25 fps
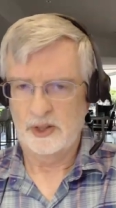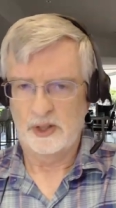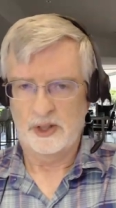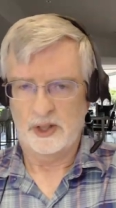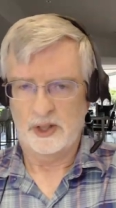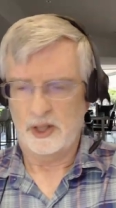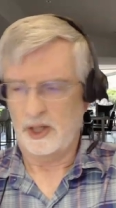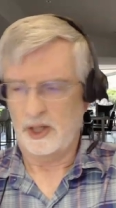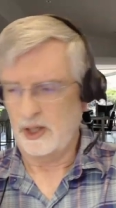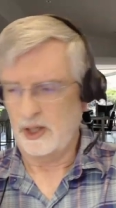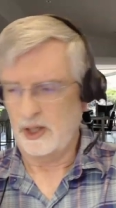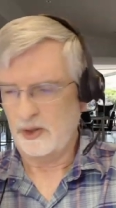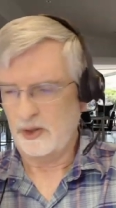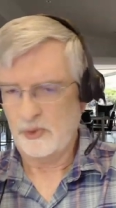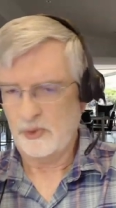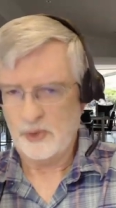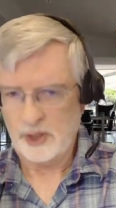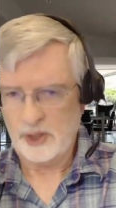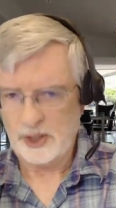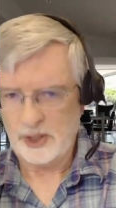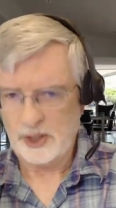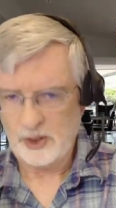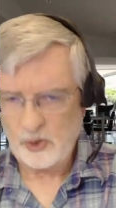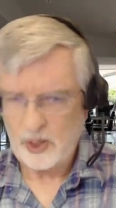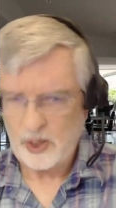And you want
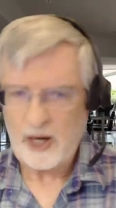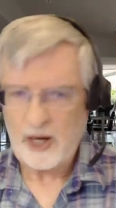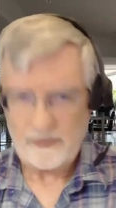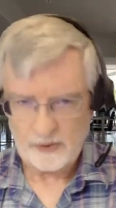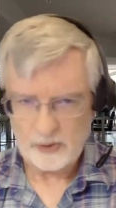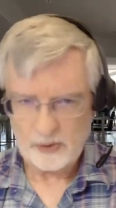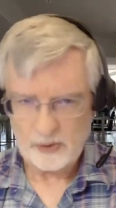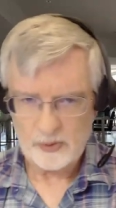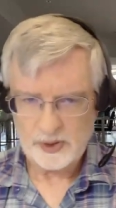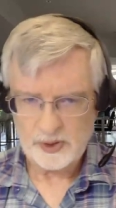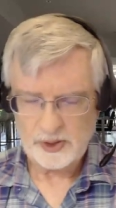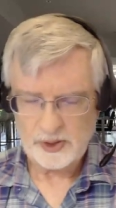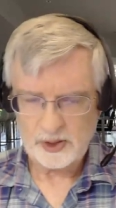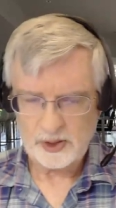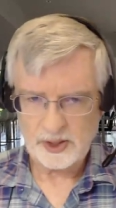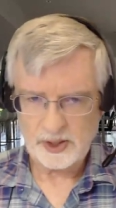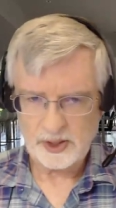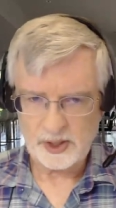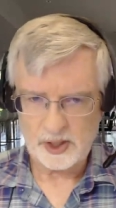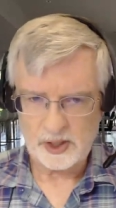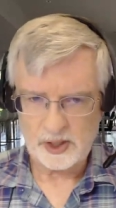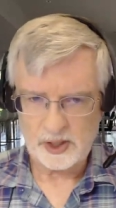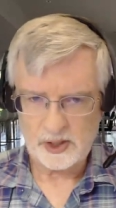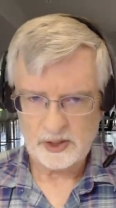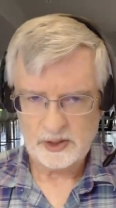to go after them when they're
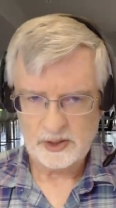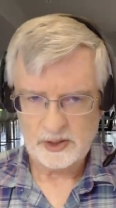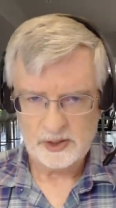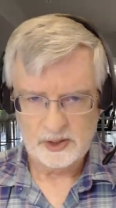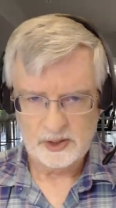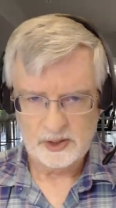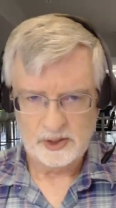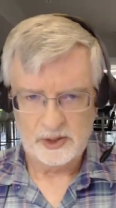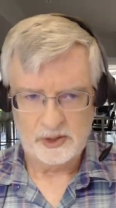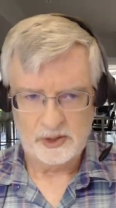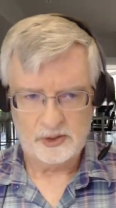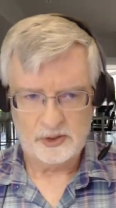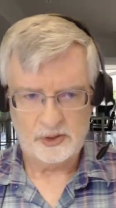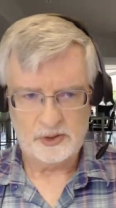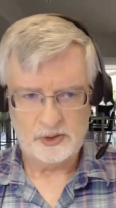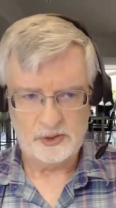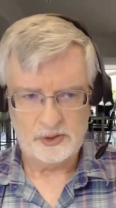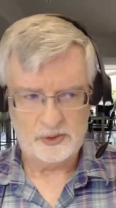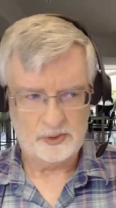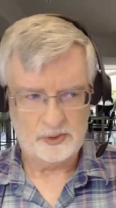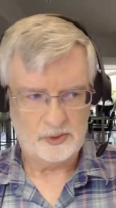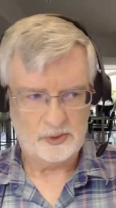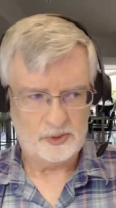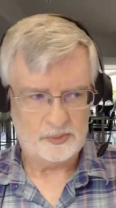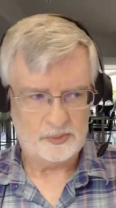young to
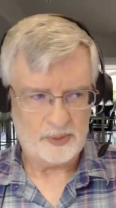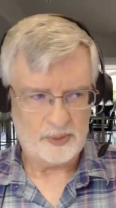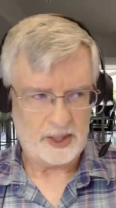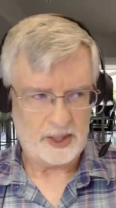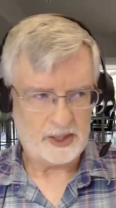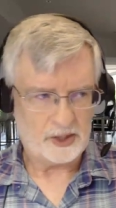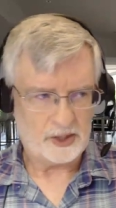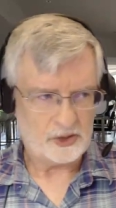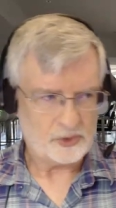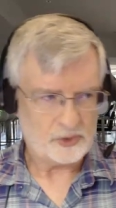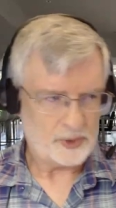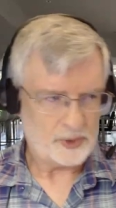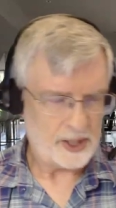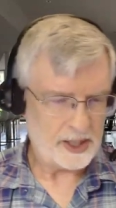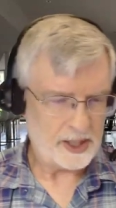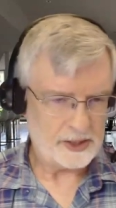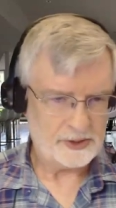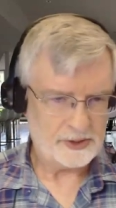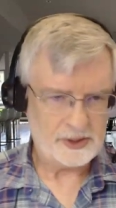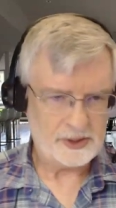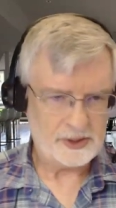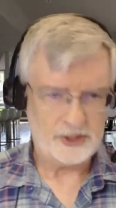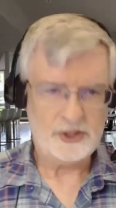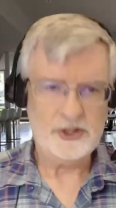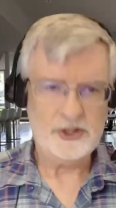make a
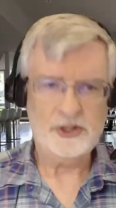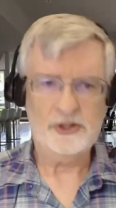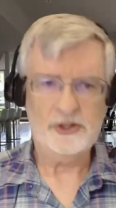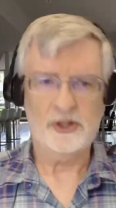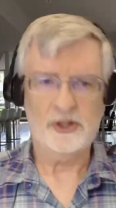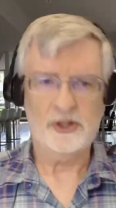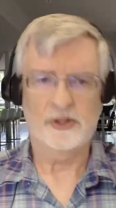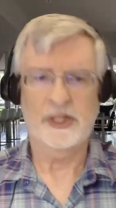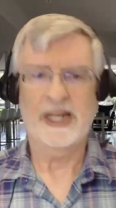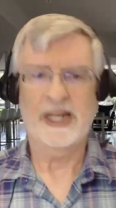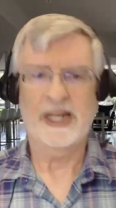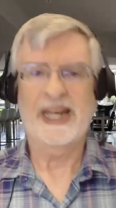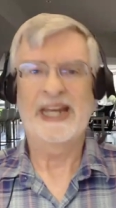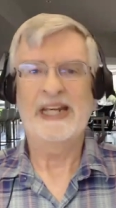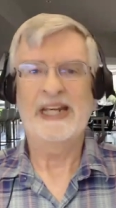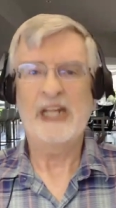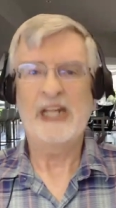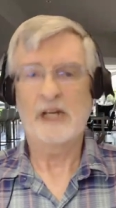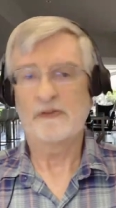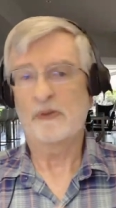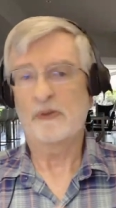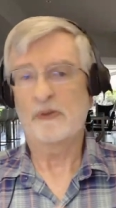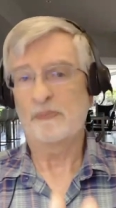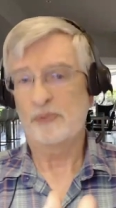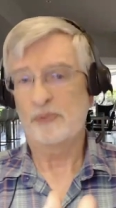transition so they can
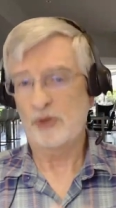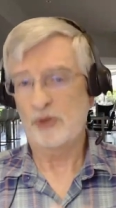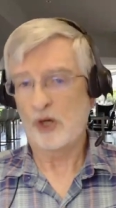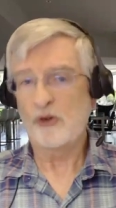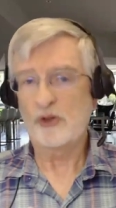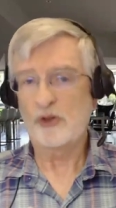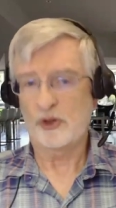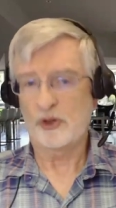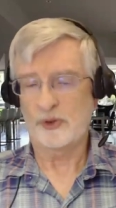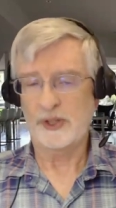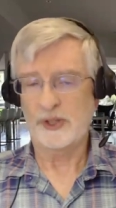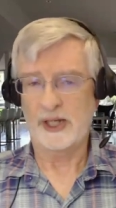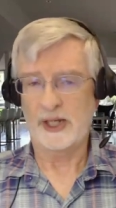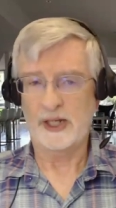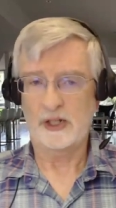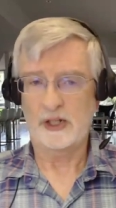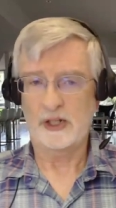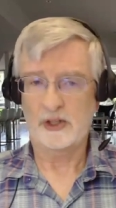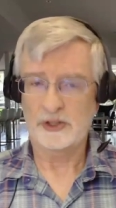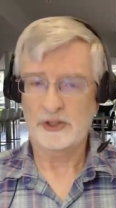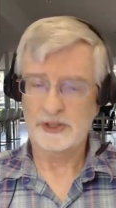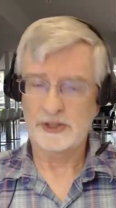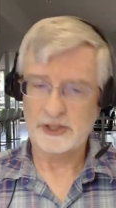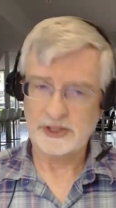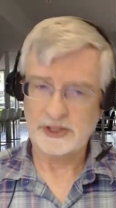never procreate
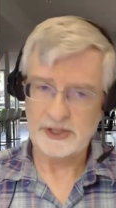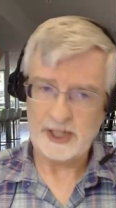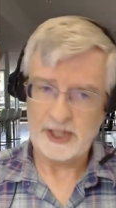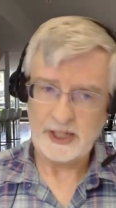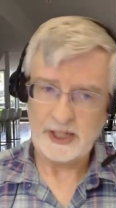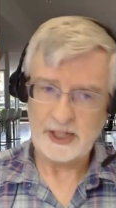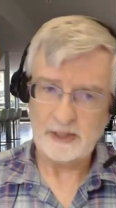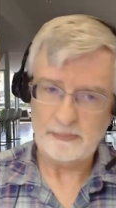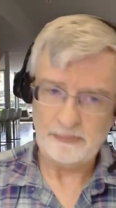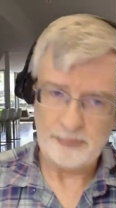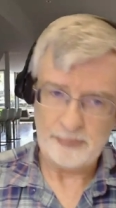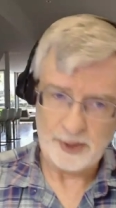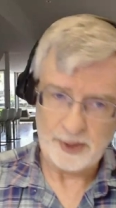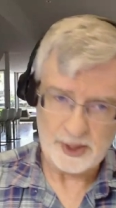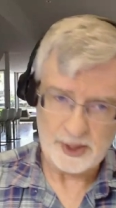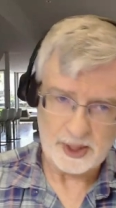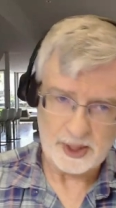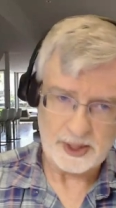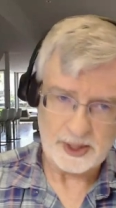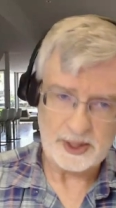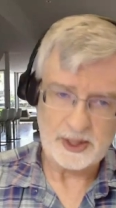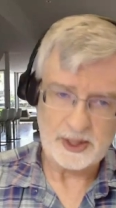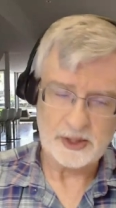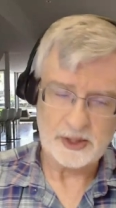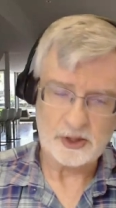because
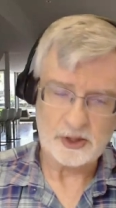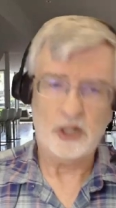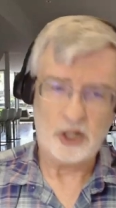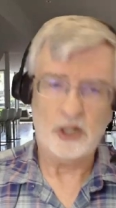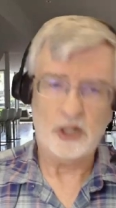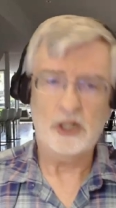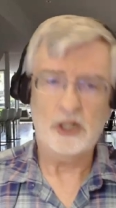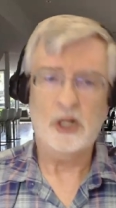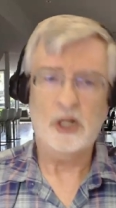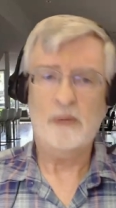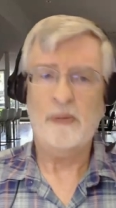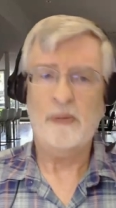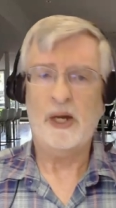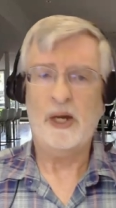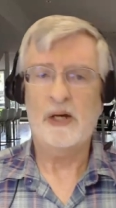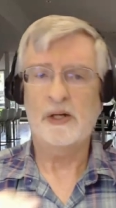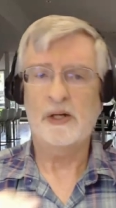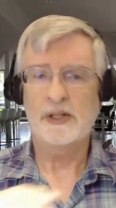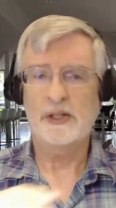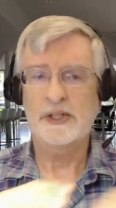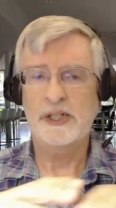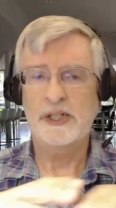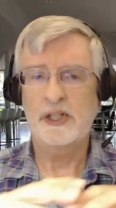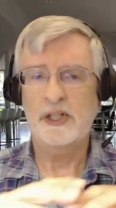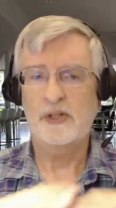sustainability is all
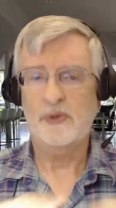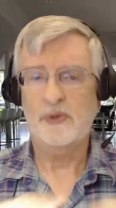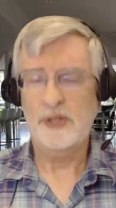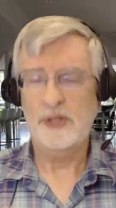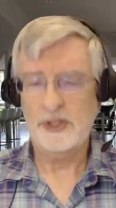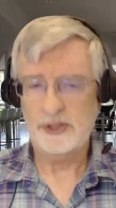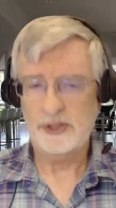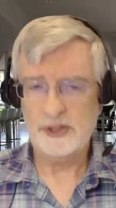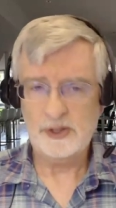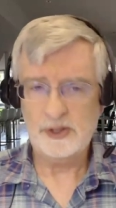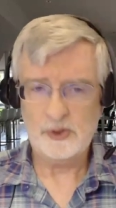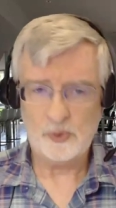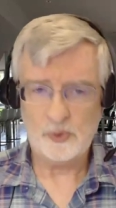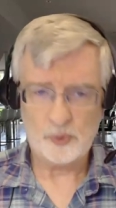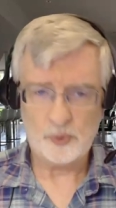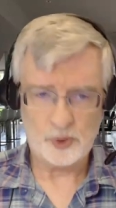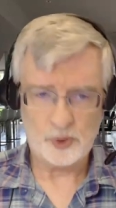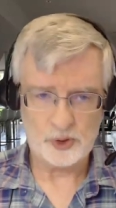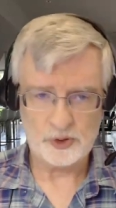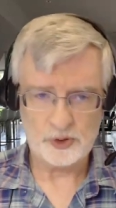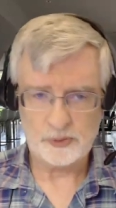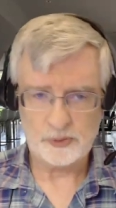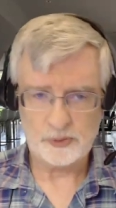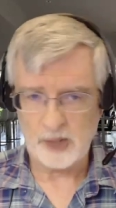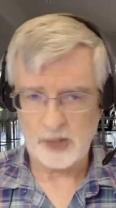about decreasing the
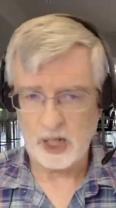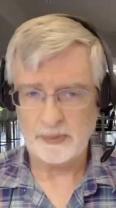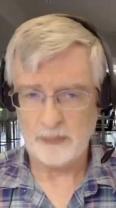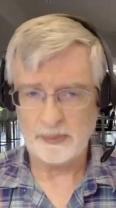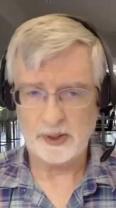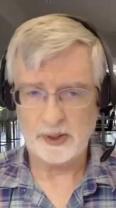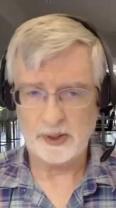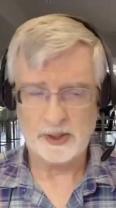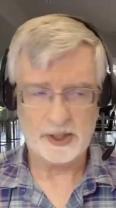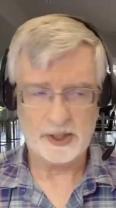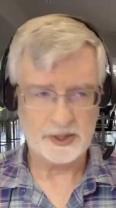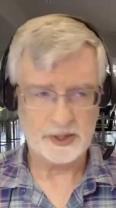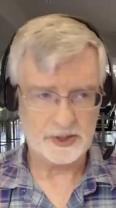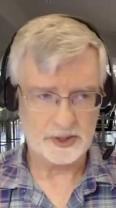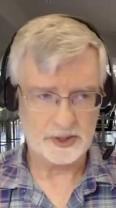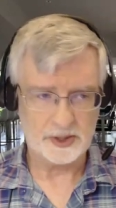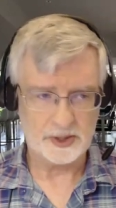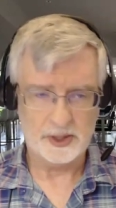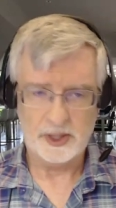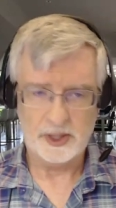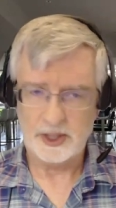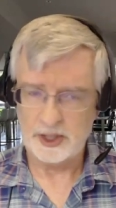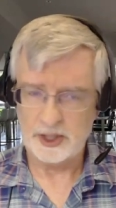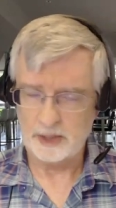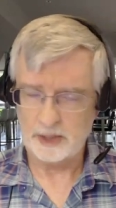world's population
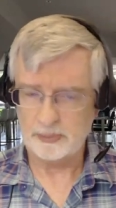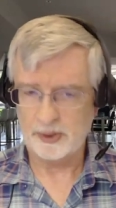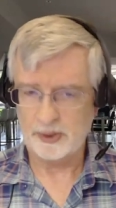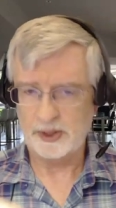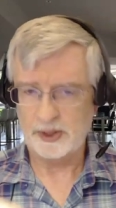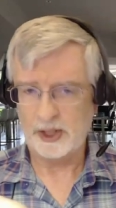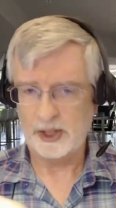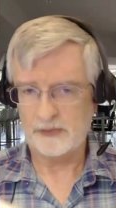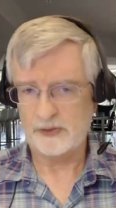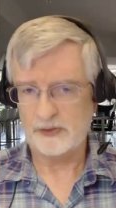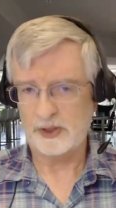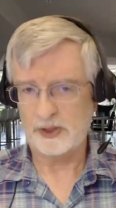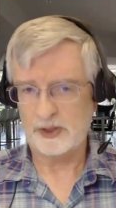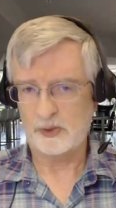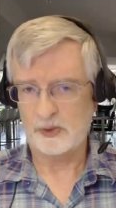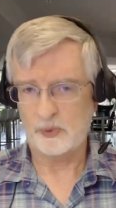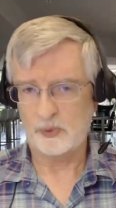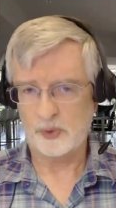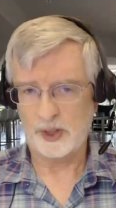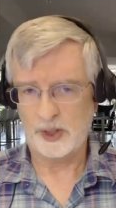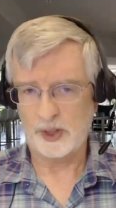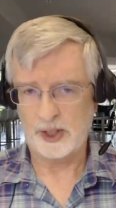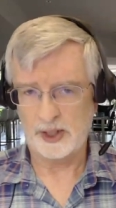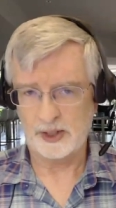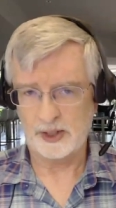in a benevolent
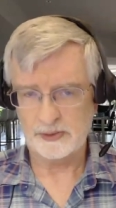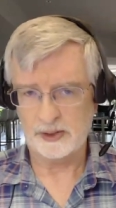way